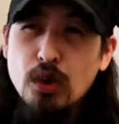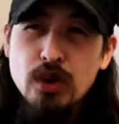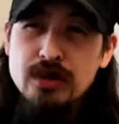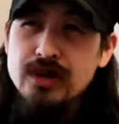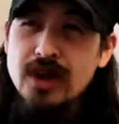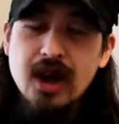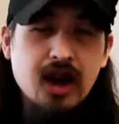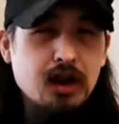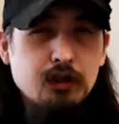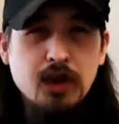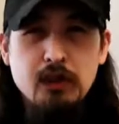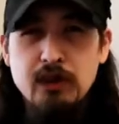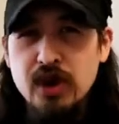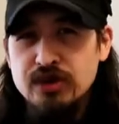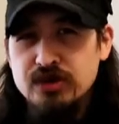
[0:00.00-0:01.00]
I always had
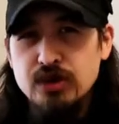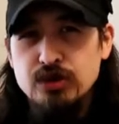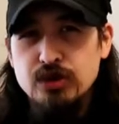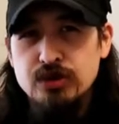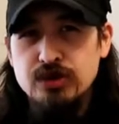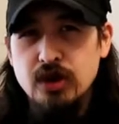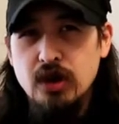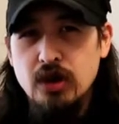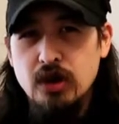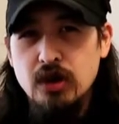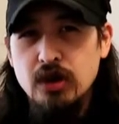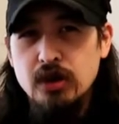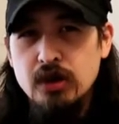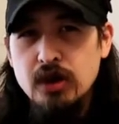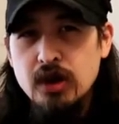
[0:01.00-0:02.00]
my best interests at
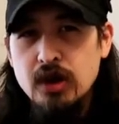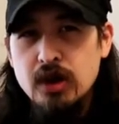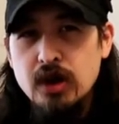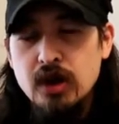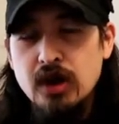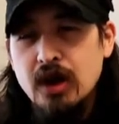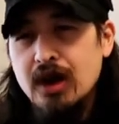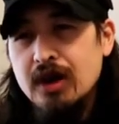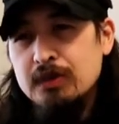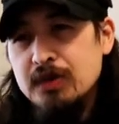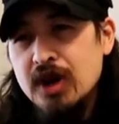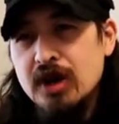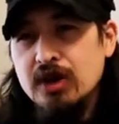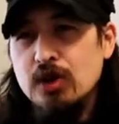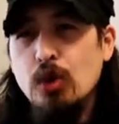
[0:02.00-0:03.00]
heart. And
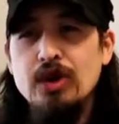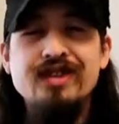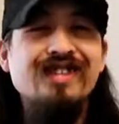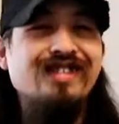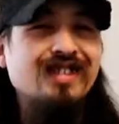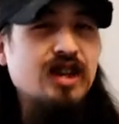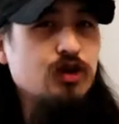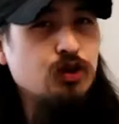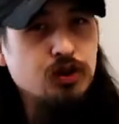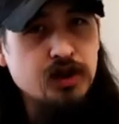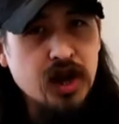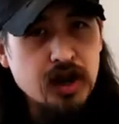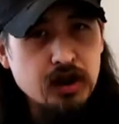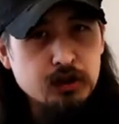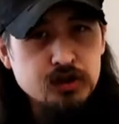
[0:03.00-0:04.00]
I'm not going to say their
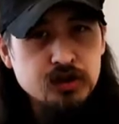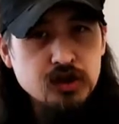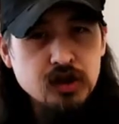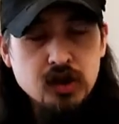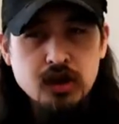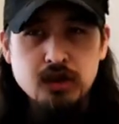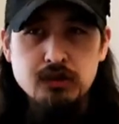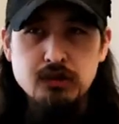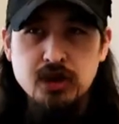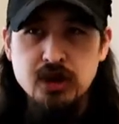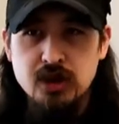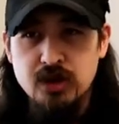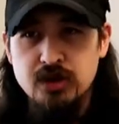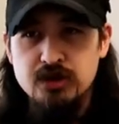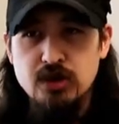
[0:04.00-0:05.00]
names,
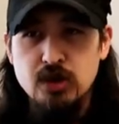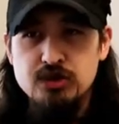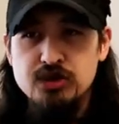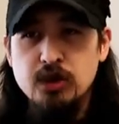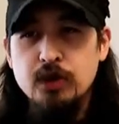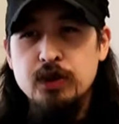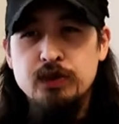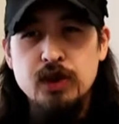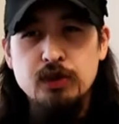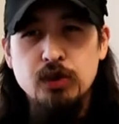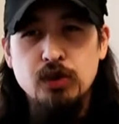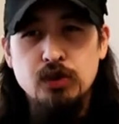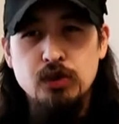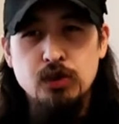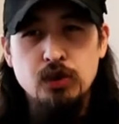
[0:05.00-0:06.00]
because there are so many
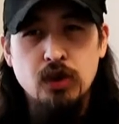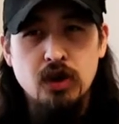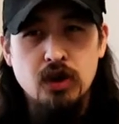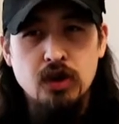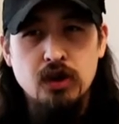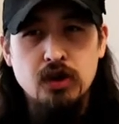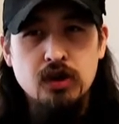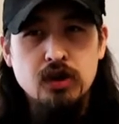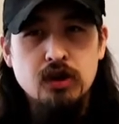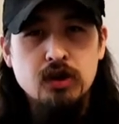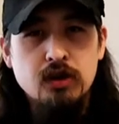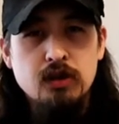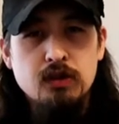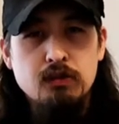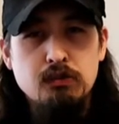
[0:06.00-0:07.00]
people who are
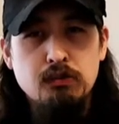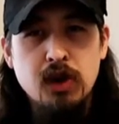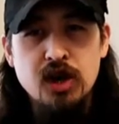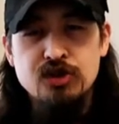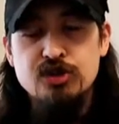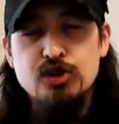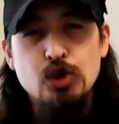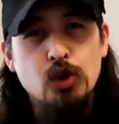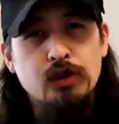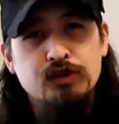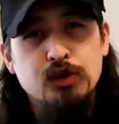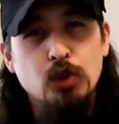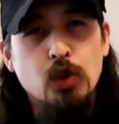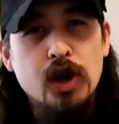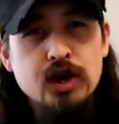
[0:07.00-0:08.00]
much too
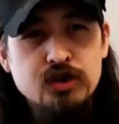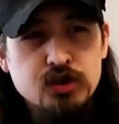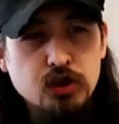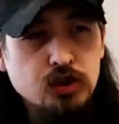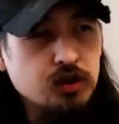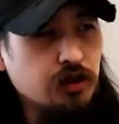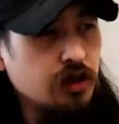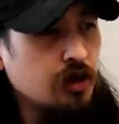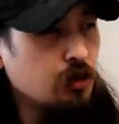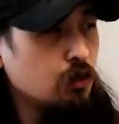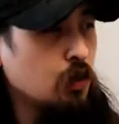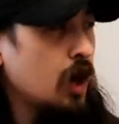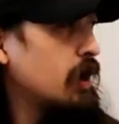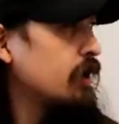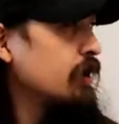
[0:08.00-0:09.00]
influential. They
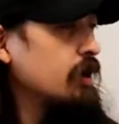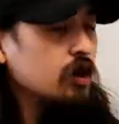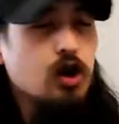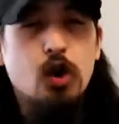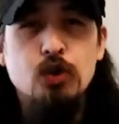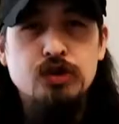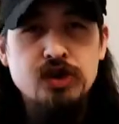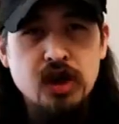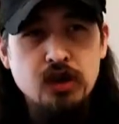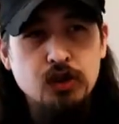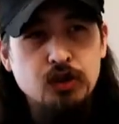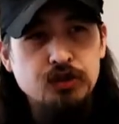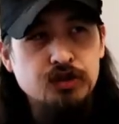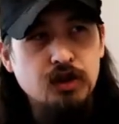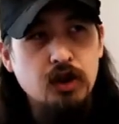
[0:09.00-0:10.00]
ride on the
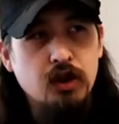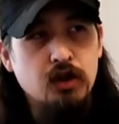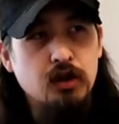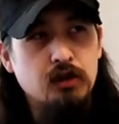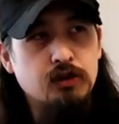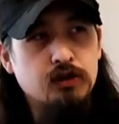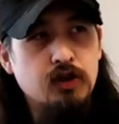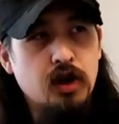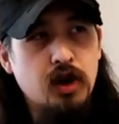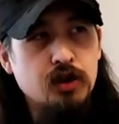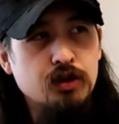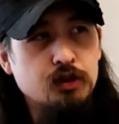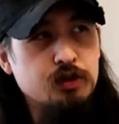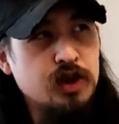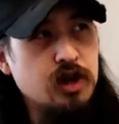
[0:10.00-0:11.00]
coattails of
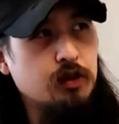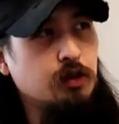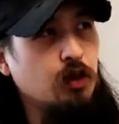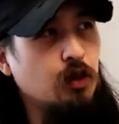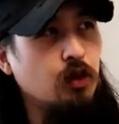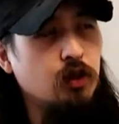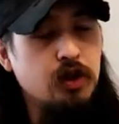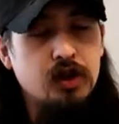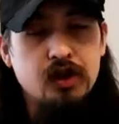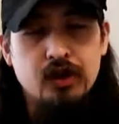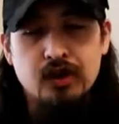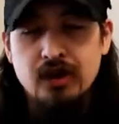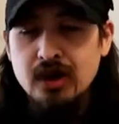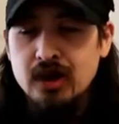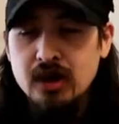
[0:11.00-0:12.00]
other people,
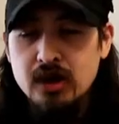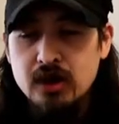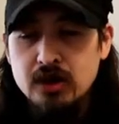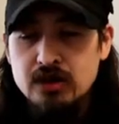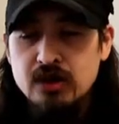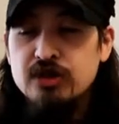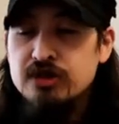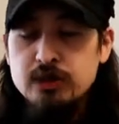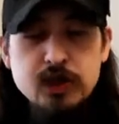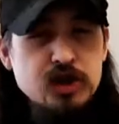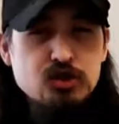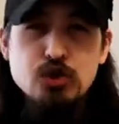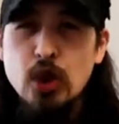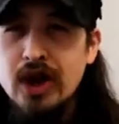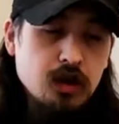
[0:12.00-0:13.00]
and just to
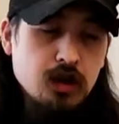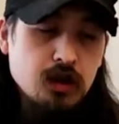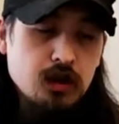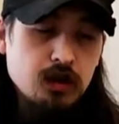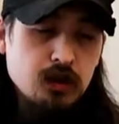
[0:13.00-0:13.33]
be trained.